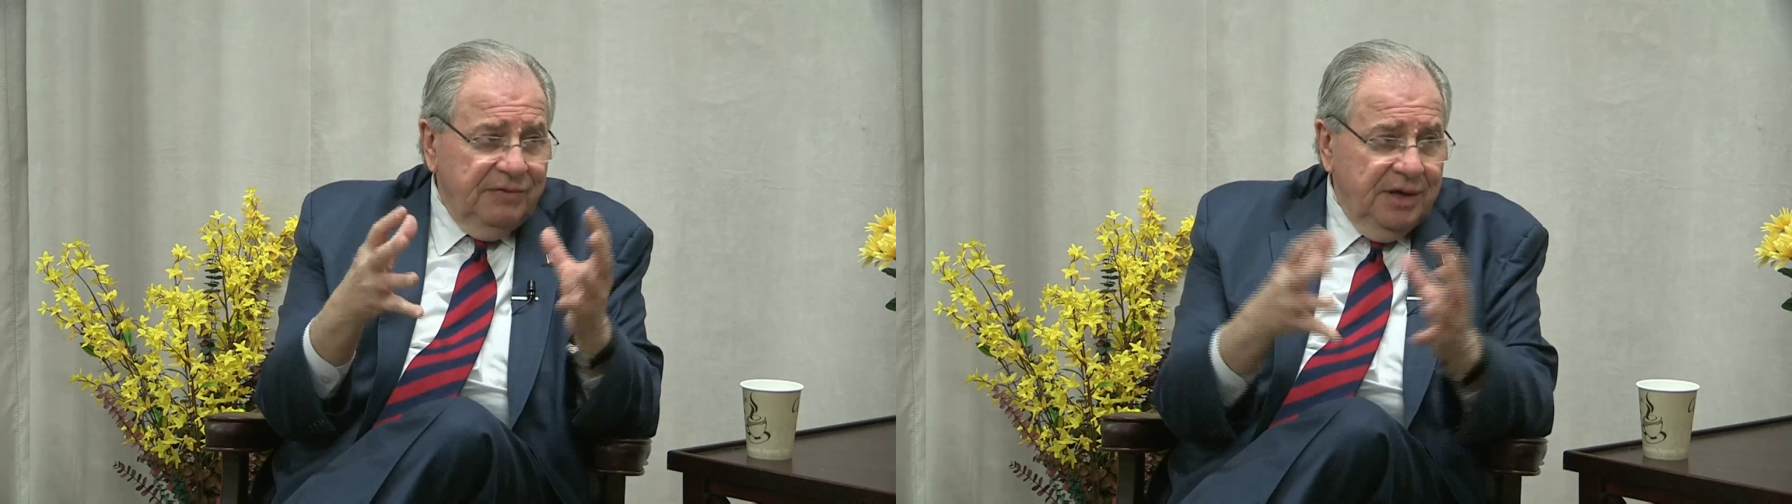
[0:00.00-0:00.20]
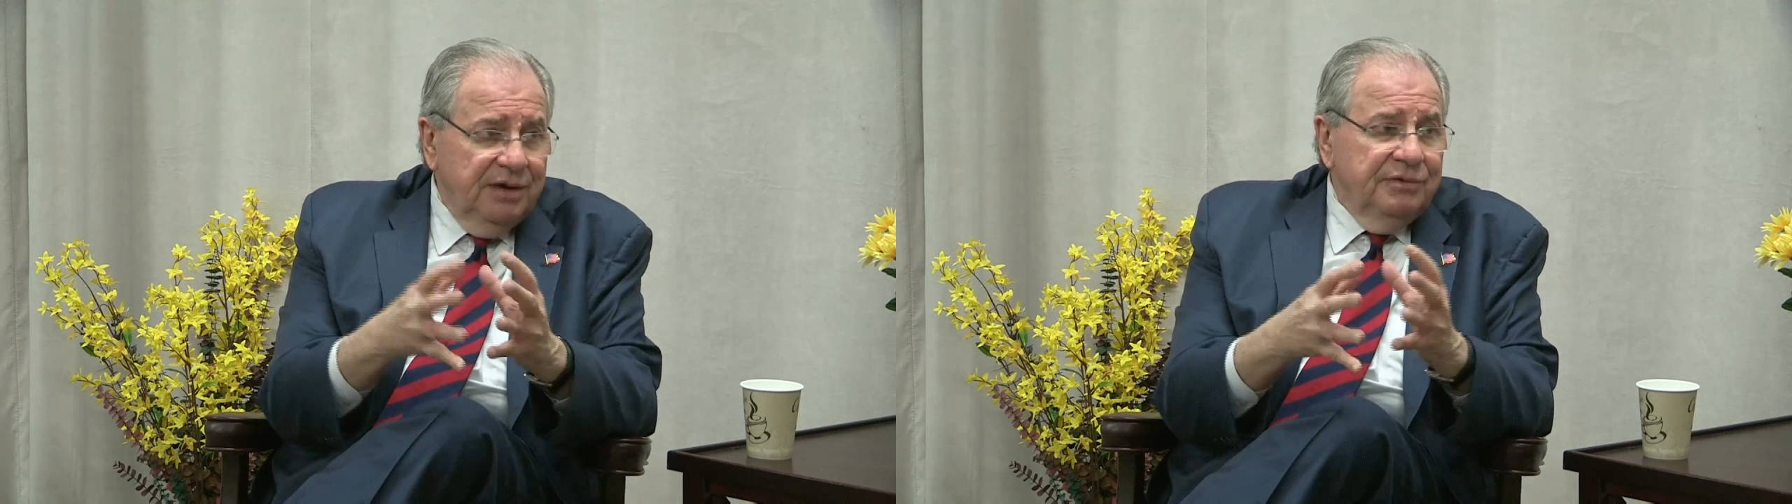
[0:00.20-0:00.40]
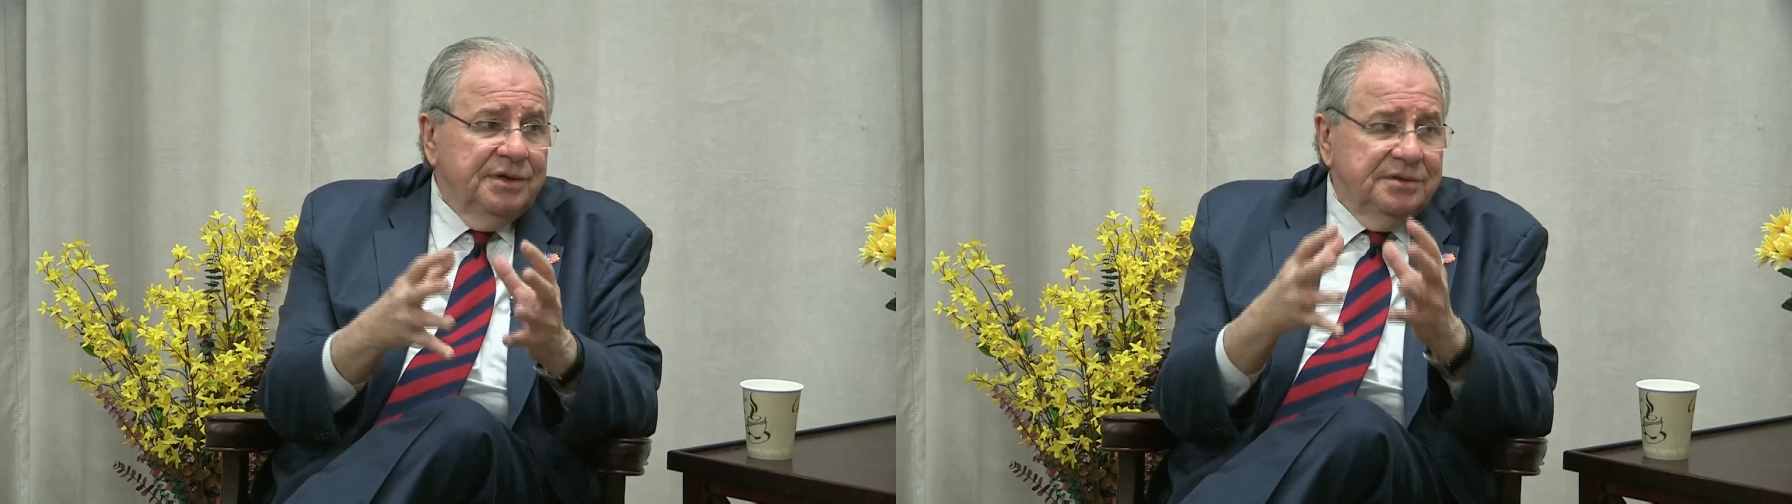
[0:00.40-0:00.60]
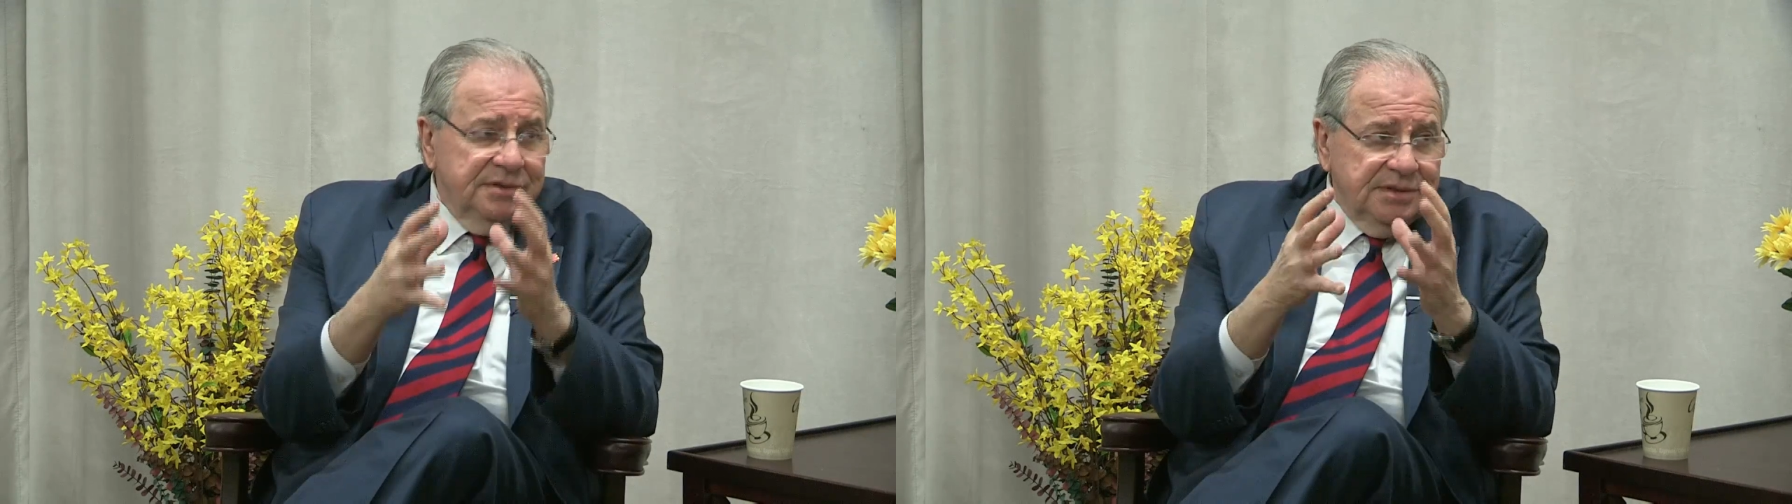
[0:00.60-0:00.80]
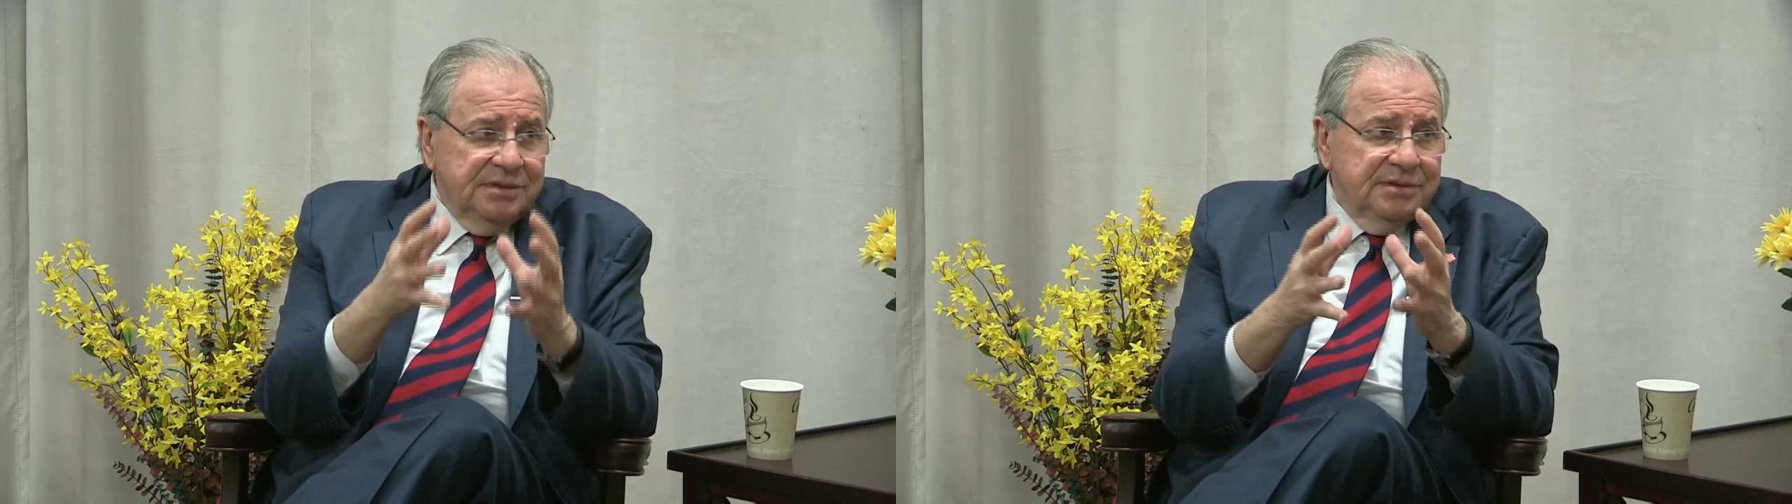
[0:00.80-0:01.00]

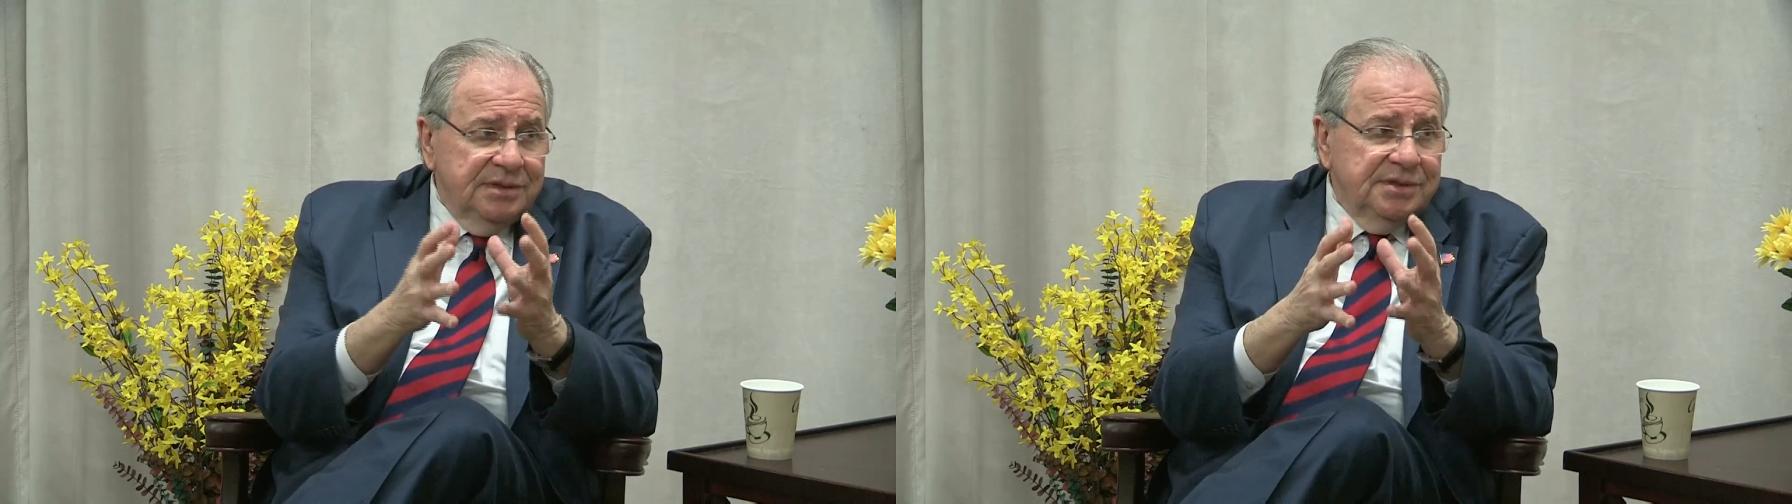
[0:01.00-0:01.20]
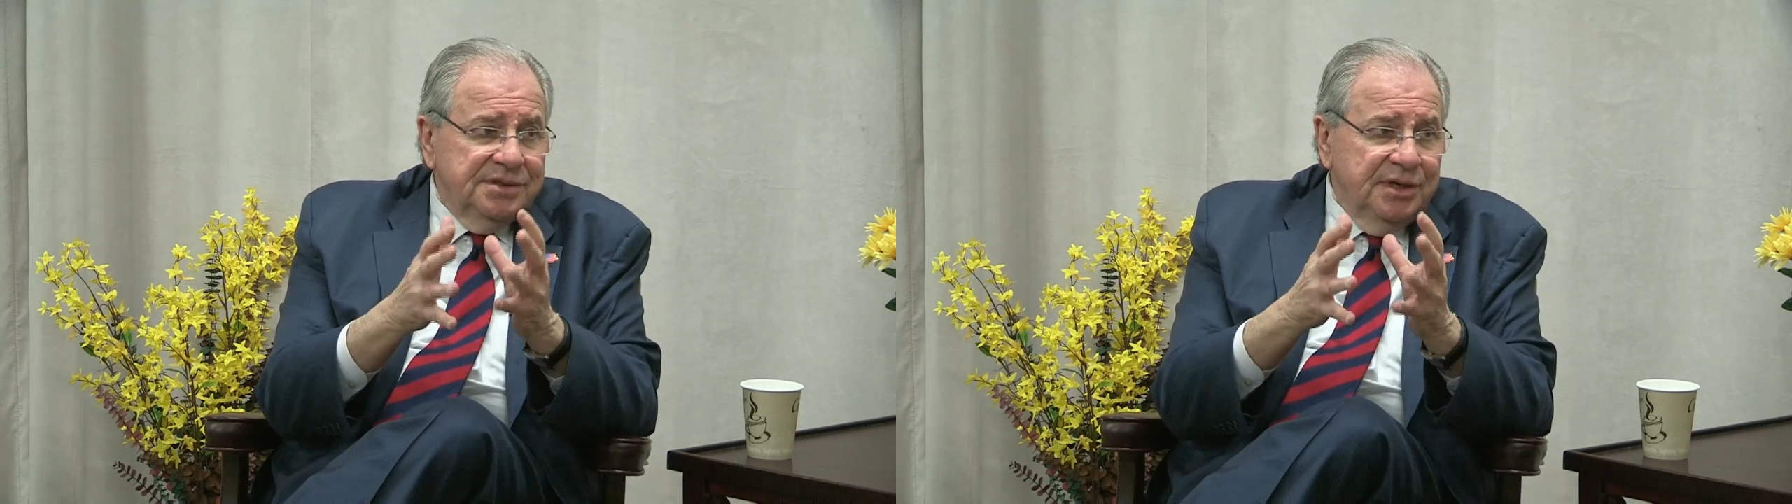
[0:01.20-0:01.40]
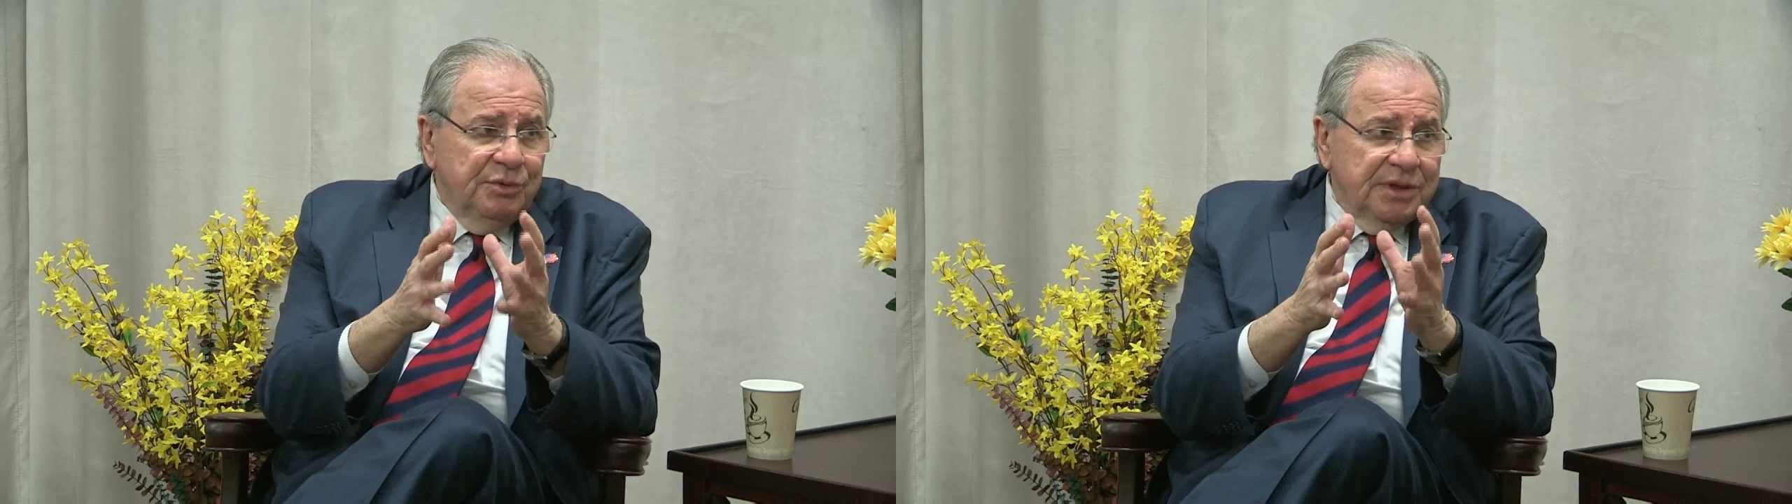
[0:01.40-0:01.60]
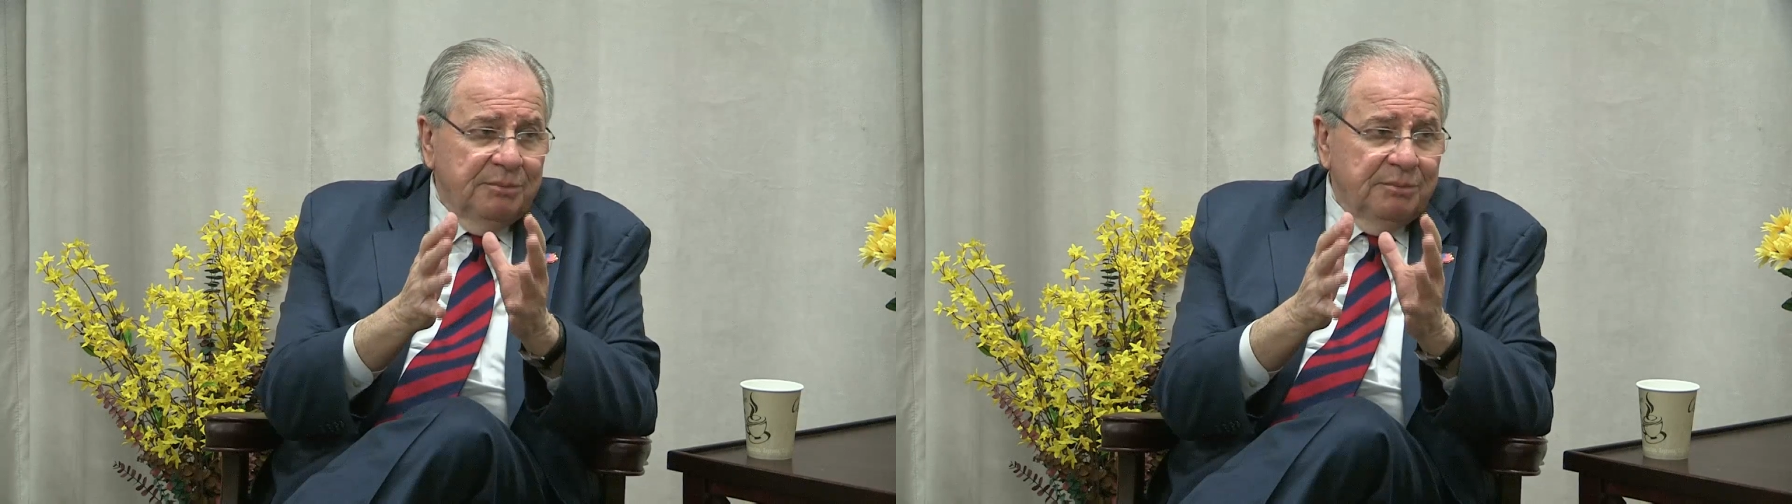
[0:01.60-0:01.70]
hearings, and see what the